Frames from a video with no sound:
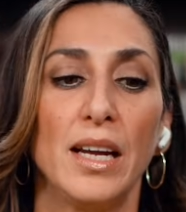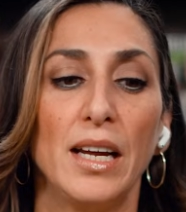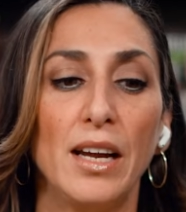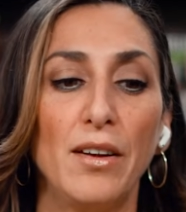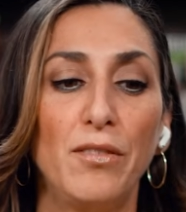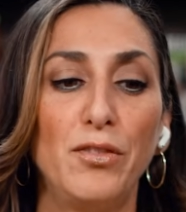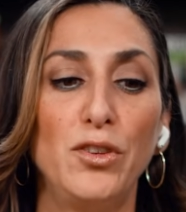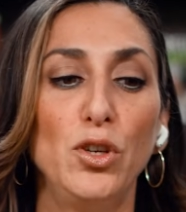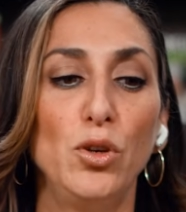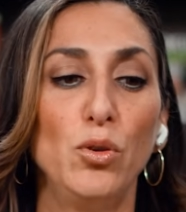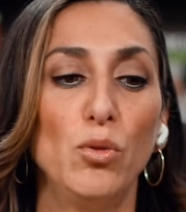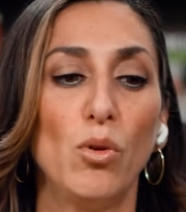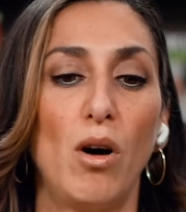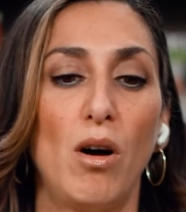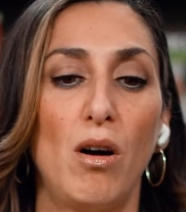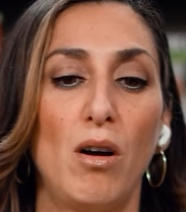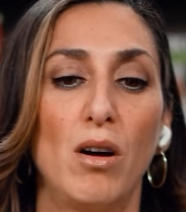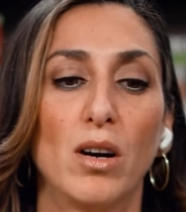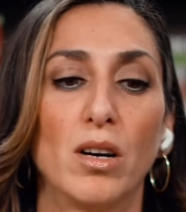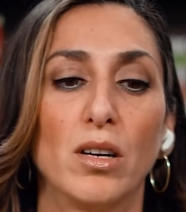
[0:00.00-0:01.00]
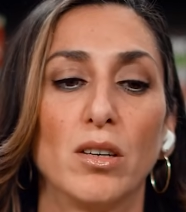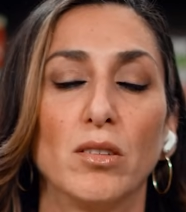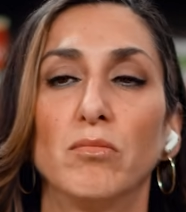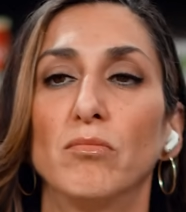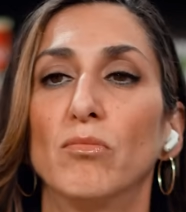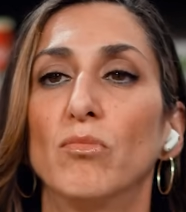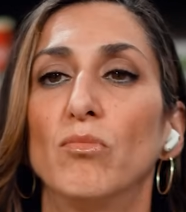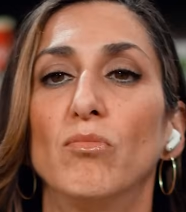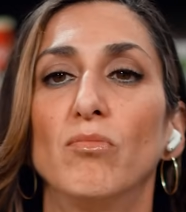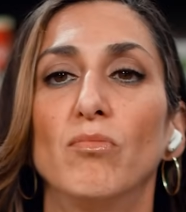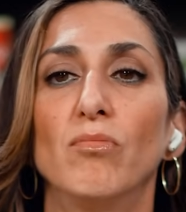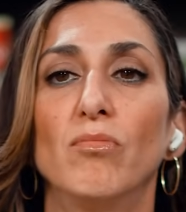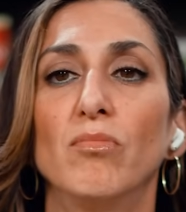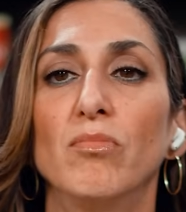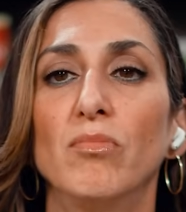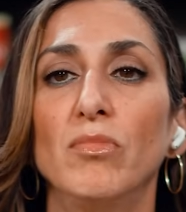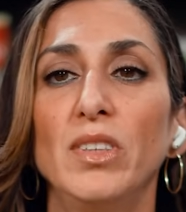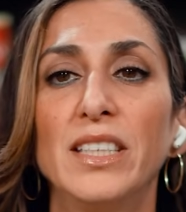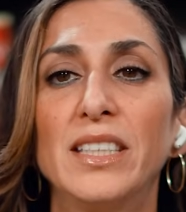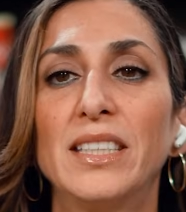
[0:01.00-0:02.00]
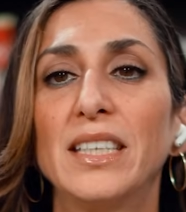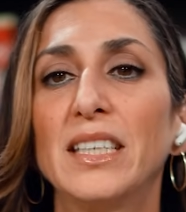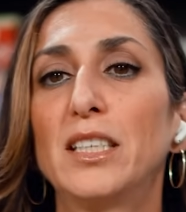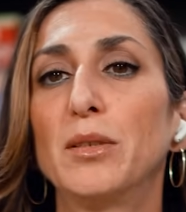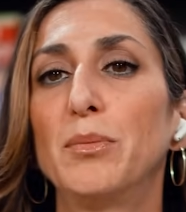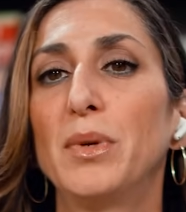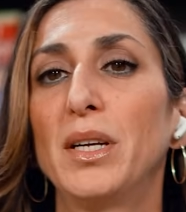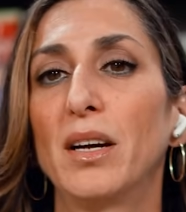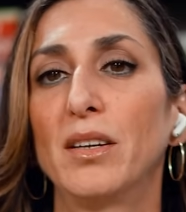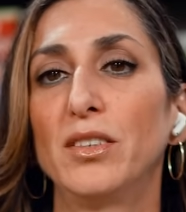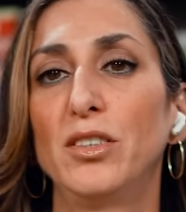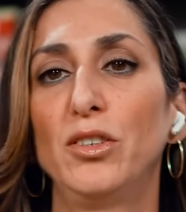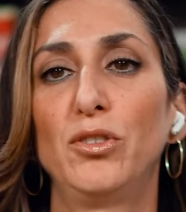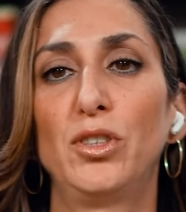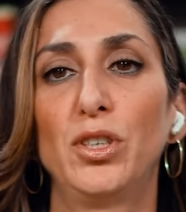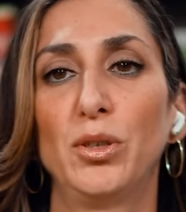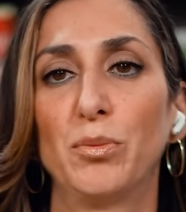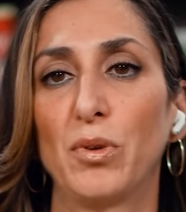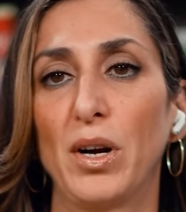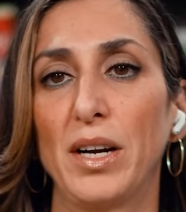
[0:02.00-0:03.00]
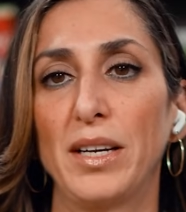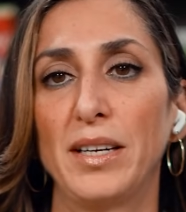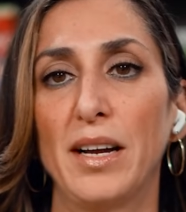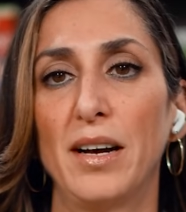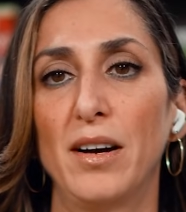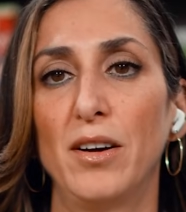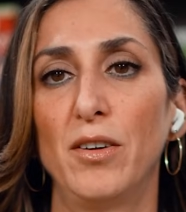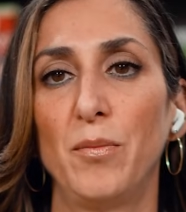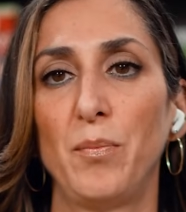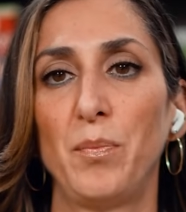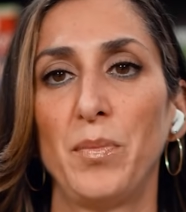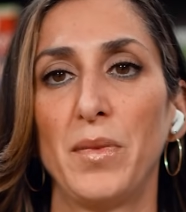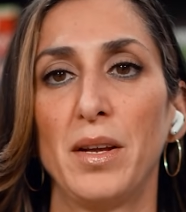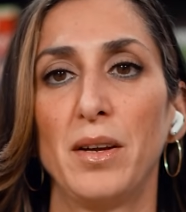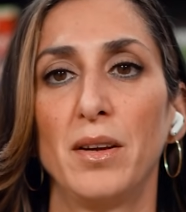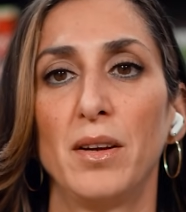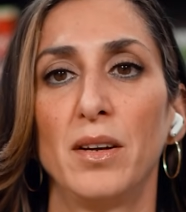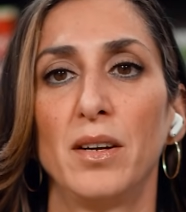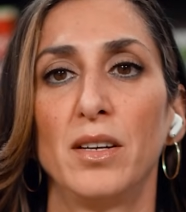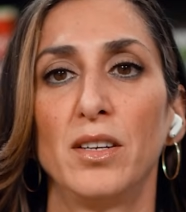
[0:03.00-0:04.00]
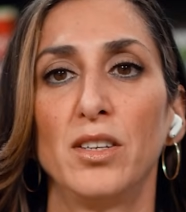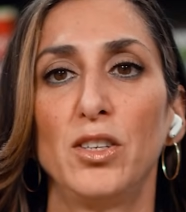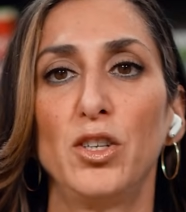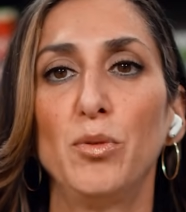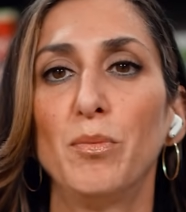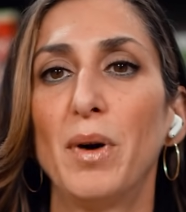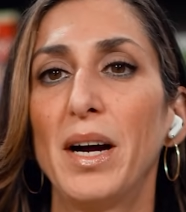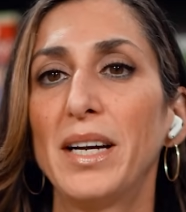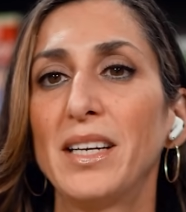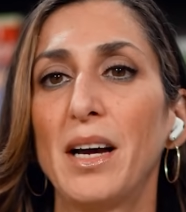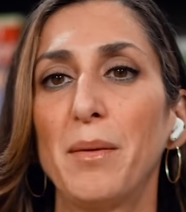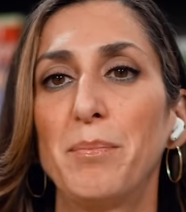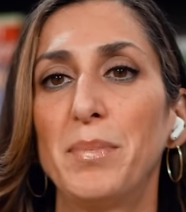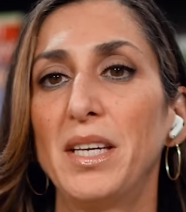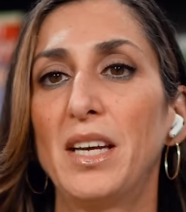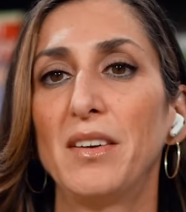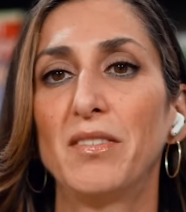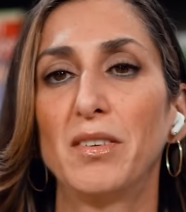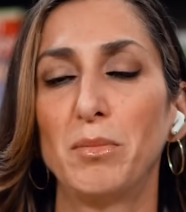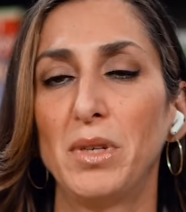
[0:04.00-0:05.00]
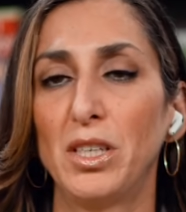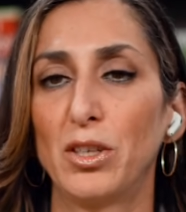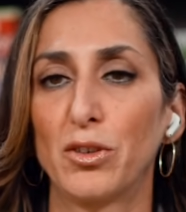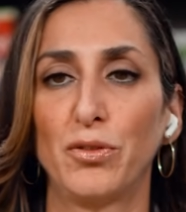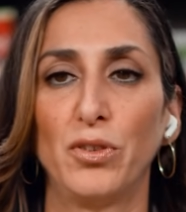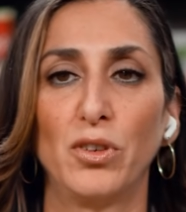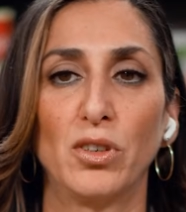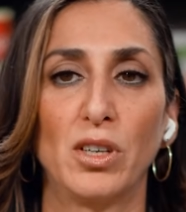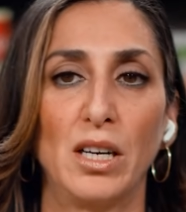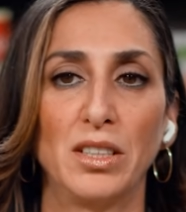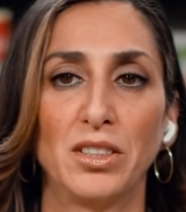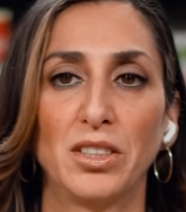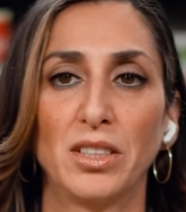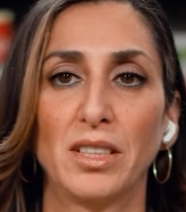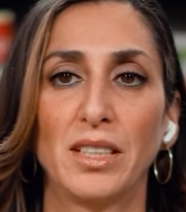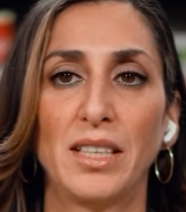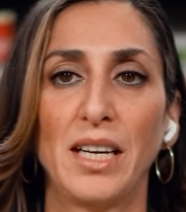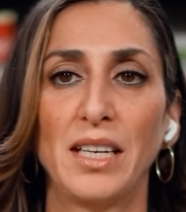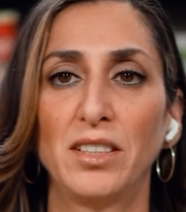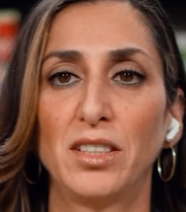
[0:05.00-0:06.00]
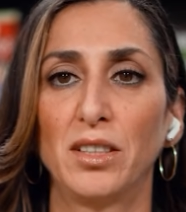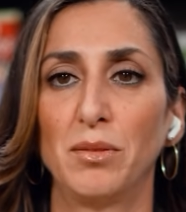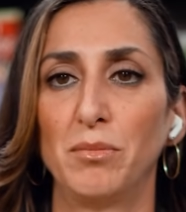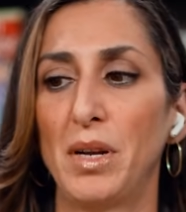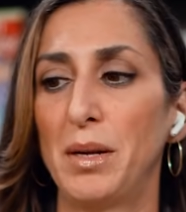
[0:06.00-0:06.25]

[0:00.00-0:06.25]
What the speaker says: if you are listening to me on YouTube right now, you might not be giving me your full conscious attention.